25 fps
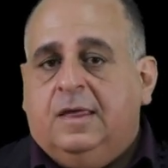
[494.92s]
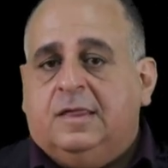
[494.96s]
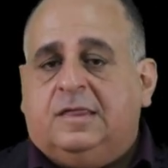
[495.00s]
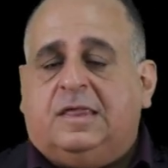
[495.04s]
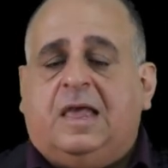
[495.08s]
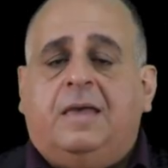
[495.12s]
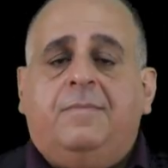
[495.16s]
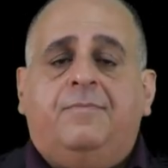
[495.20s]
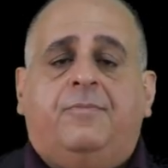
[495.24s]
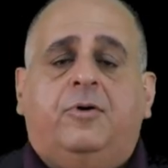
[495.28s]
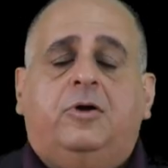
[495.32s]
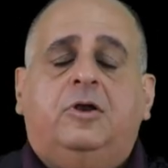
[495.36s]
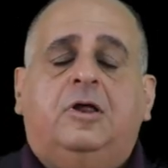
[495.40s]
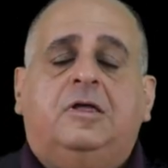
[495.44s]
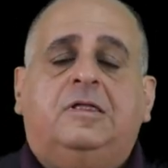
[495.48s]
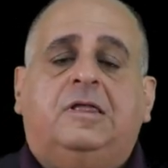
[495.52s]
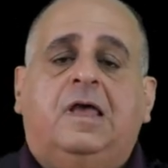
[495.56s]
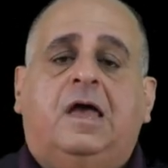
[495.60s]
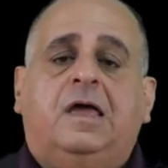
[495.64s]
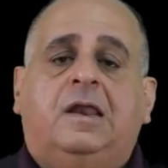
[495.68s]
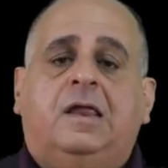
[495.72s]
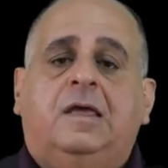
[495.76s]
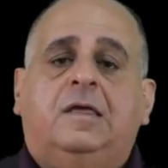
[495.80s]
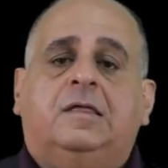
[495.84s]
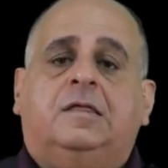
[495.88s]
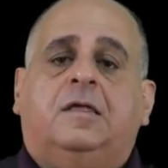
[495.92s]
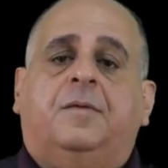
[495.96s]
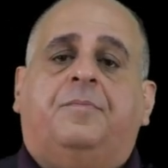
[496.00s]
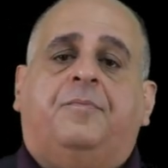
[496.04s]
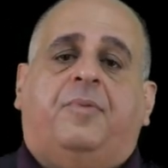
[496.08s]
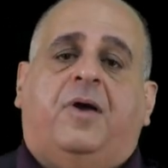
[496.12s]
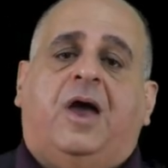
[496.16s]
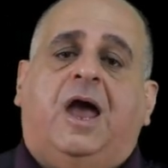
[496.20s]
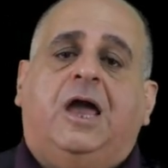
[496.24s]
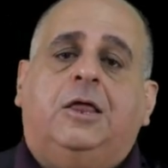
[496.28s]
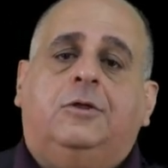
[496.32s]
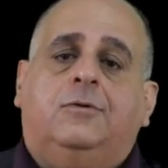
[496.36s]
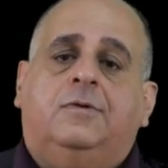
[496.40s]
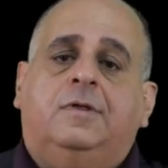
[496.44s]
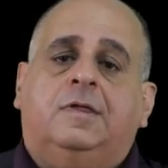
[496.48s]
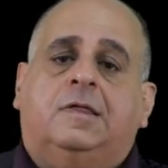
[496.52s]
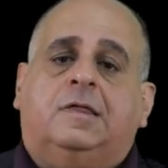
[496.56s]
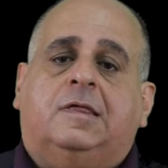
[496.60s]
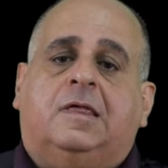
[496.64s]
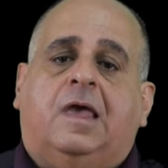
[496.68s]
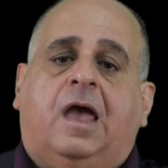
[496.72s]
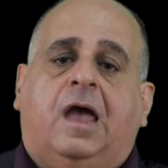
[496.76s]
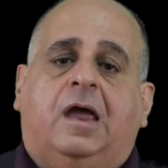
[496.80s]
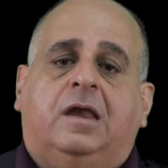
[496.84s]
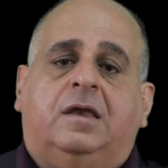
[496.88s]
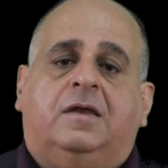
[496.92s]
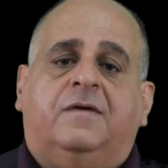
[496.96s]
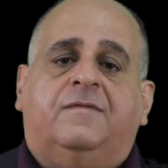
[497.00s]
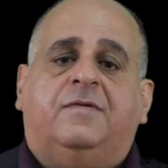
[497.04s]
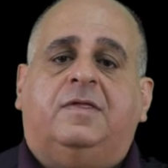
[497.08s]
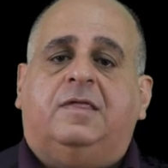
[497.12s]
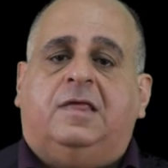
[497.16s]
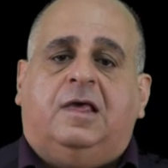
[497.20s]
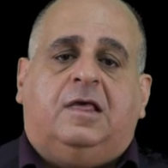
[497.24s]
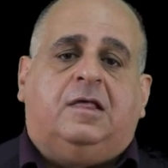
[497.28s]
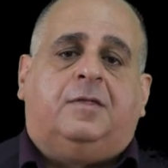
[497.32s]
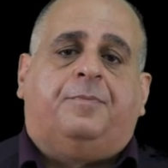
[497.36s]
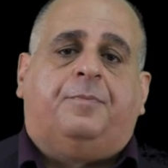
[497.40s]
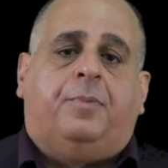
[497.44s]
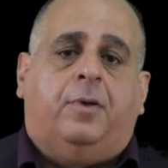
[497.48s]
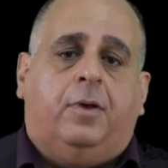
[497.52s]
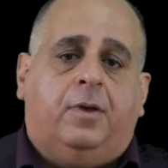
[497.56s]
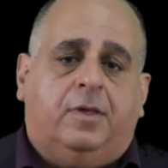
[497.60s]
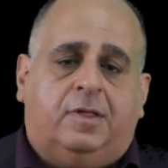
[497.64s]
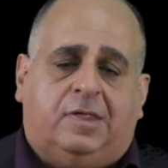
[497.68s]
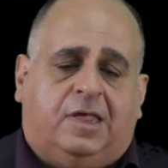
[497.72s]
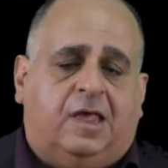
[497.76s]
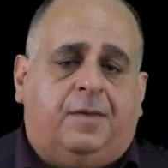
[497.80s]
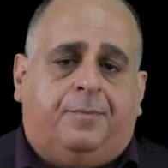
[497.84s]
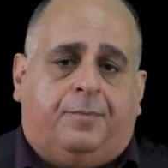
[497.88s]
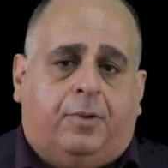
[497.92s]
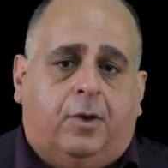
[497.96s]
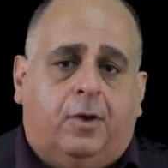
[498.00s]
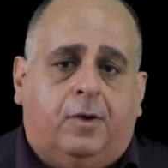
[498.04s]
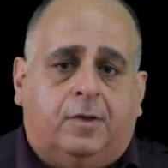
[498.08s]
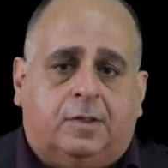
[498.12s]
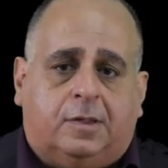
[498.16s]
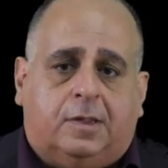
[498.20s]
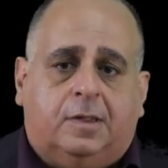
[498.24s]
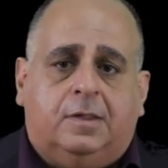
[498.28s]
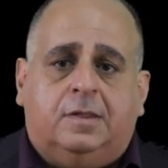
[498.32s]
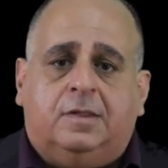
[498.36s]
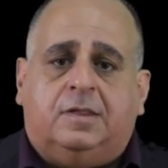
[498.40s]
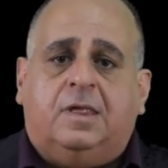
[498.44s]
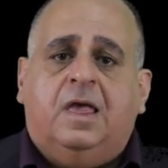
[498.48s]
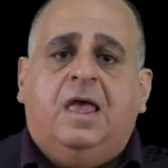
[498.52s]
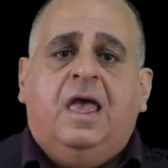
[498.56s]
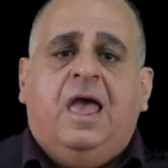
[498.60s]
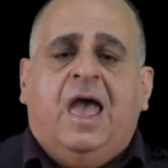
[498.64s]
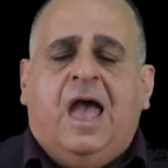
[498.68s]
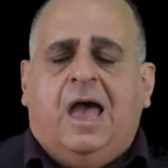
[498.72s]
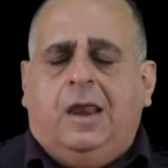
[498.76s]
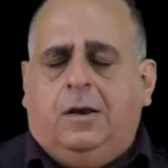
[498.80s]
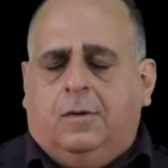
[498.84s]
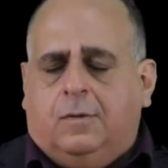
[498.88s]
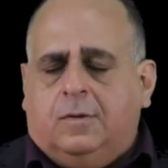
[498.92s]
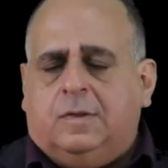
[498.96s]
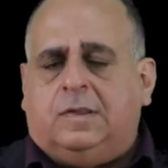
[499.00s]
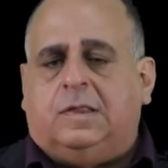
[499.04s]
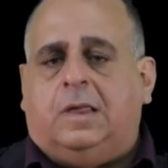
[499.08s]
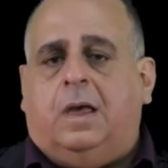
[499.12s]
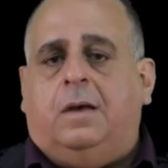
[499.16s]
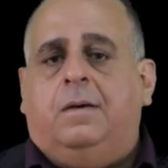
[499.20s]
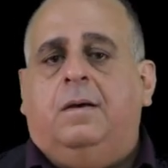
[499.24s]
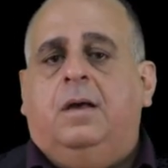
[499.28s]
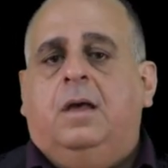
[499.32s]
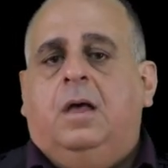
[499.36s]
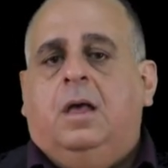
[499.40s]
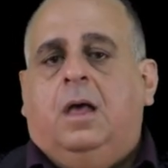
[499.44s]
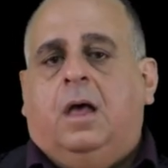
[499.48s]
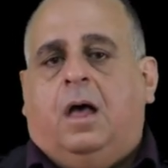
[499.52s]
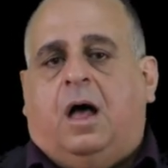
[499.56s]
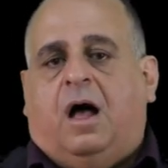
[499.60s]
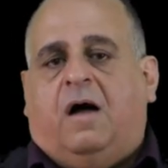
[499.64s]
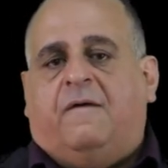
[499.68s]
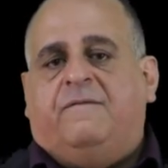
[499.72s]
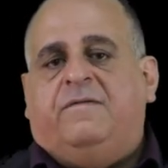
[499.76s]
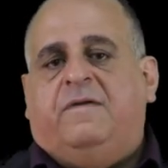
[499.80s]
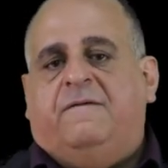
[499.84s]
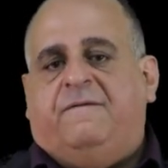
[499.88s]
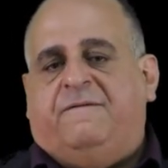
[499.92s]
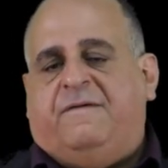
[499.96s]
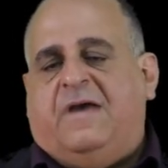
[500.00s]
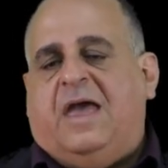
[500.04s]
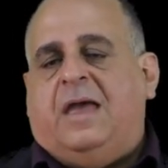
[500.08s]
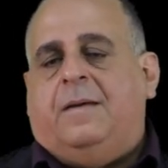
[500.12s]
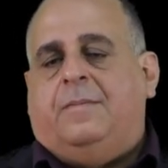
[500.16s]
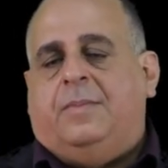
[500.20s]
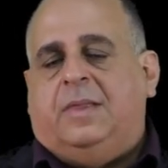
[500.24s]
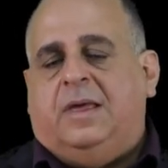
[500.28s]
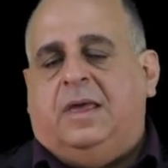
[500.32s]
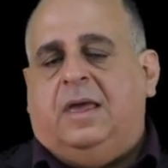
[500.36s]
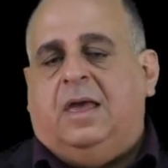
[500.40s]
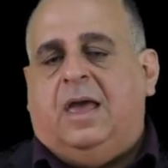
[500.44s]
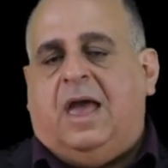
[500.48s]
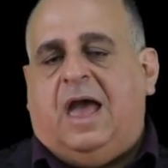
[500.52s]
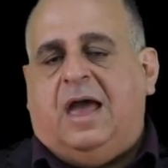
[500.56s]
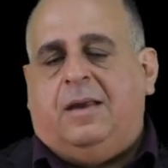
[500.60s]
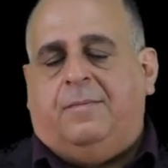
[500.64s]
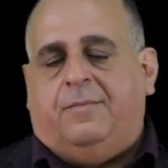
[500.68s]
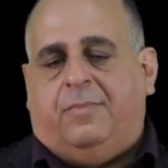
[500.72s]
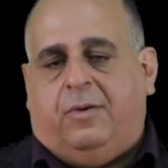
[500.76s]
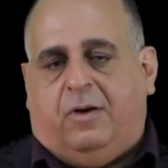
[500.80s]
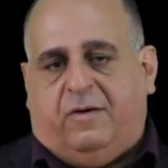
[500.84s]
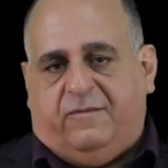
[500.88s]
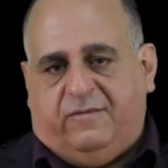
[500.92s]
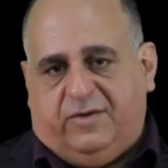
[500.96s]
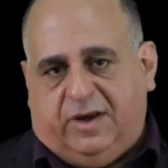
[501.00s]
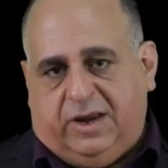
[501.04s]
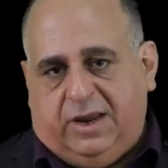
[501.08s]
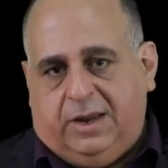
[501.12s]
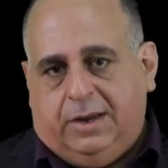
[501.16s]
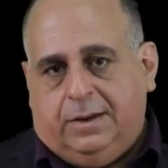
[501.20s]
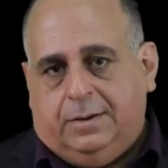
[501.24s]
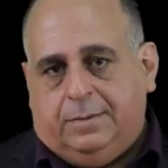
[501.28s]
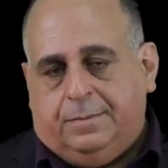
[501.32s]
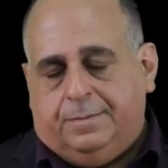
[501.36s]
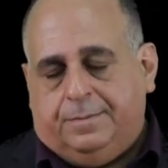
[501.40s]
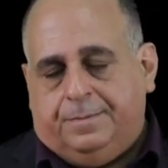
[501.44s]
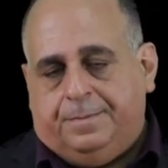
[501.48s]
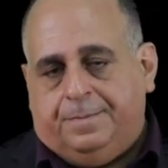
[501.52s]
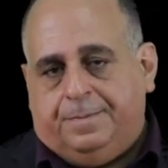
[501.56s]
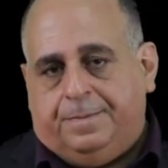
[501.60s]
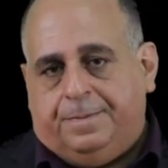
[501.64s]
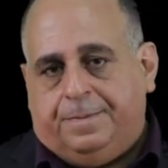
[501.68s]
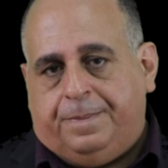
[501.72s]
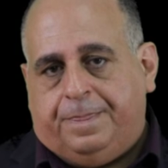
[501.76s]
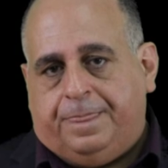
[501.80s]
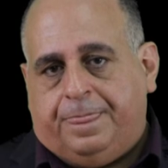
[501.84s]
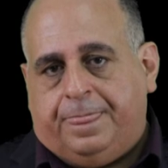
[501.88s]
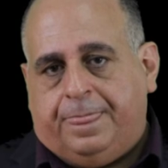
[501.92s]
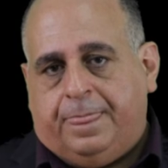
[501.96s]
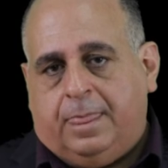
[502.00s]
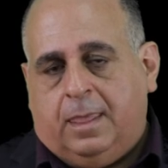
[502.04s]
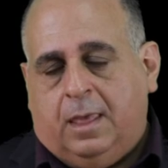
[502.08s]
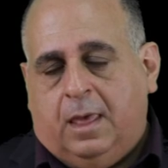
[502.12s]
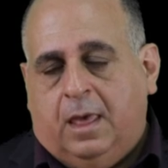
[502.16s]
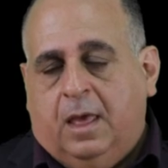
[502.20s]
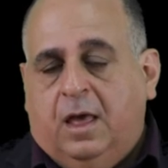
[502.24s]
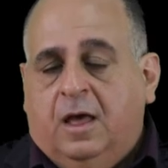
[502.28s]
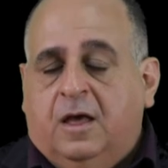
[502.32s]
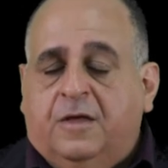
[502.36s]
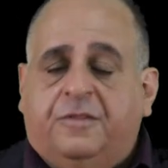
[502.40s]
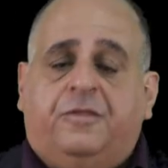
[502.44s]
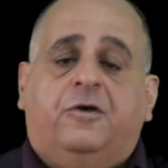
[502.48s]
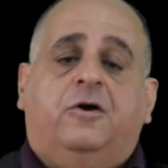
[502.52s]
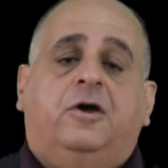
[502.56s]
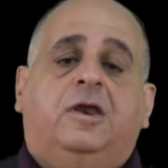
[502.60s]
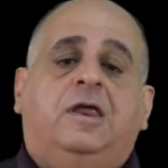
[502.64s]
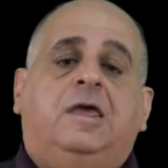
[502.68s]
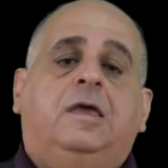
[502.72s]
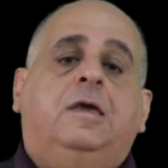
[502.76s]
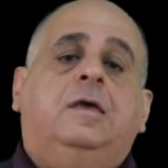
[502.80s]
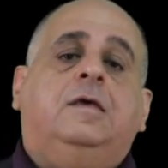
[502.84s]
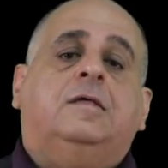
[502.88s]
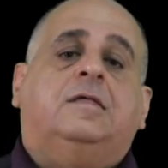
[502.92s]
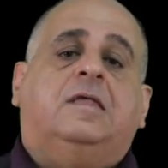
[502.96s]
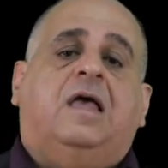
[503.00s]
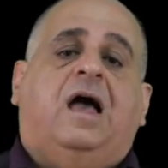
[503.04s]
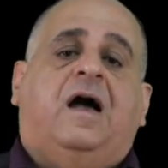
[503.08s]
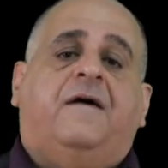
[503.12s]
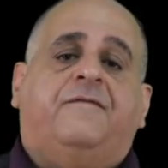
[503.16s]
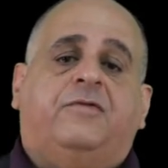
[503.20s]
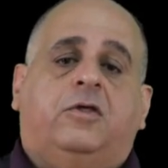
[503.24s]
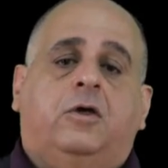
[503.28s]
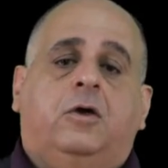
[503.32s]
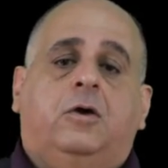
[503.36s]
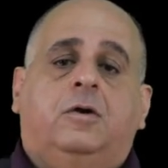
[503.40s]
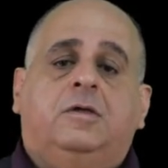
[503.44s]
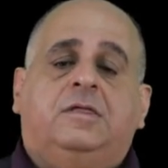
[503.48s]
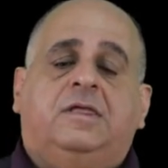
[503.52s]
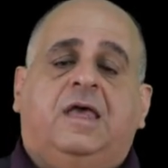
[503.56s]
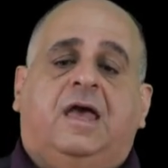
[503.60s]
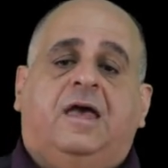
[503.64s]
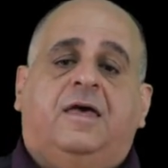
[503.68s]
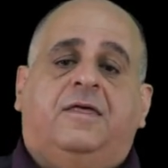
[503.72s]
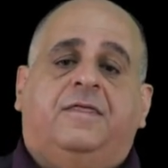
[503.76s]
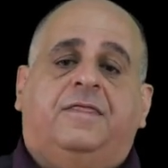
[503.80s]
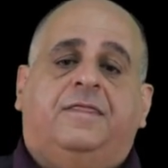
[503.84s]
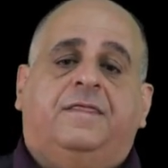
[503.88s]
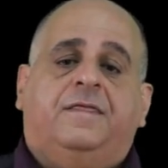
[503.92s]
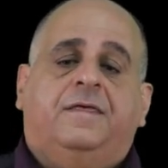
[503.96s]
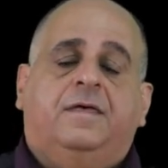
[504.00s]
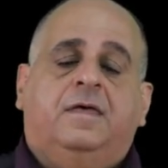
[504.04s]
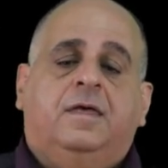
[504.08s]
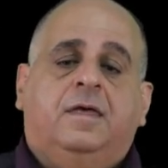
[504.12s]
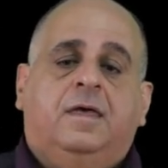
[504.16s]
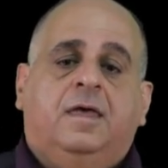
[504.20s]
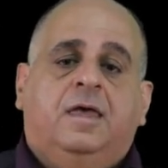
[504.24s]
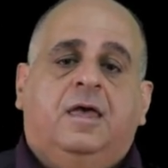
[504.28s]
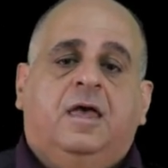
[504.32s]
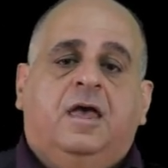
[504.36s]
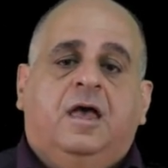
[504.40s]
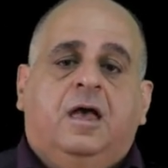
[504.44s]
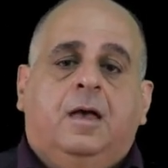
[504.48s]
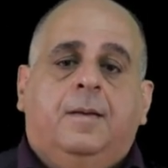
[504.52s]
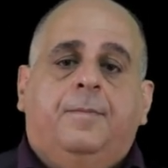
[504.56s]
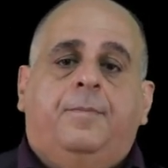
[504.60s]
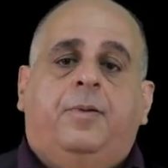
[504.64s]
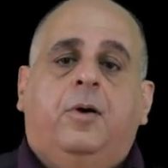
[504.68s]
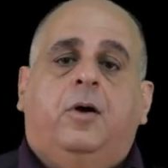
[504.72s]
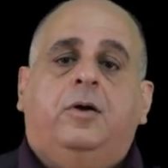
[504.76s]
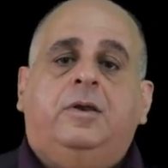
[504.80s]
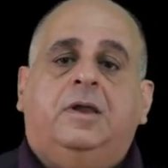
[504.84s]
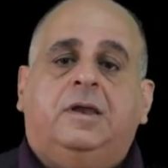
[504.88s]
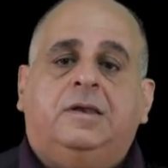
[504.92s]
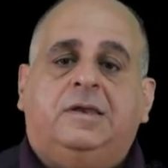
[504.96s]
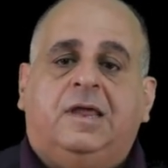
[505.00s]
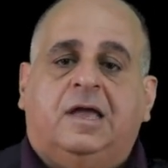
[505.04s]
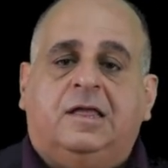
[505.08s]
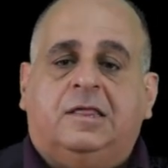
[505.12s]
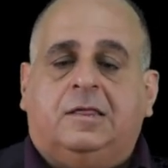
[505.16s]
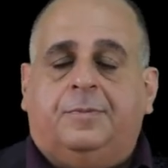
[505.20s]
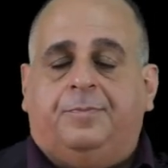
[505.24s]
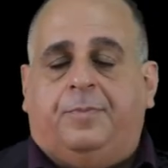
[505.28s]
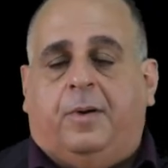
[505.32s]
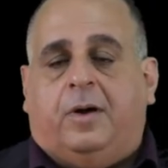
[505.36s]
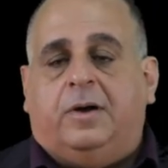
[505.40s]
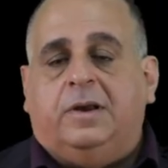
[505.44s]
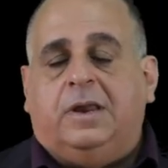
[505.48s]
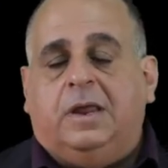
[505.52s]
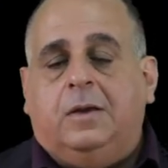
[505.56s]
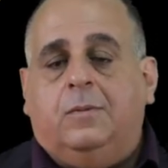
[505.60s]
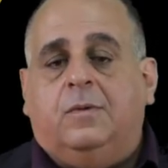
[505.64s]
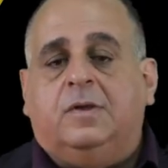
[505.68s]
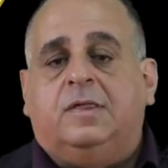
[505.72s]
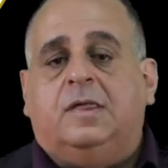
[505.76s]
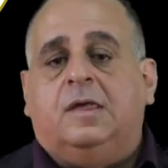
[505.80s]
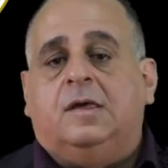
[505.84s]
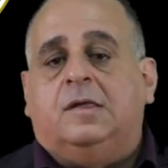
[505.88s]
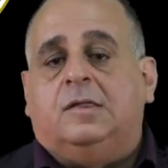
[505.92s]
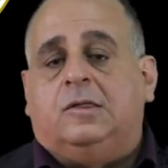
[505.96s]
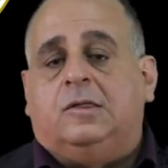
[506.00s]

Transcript: Saint Bernadette is the patron saint of per sick persons and also of the family and poverty. Thirty years after her death, Bernadette's body was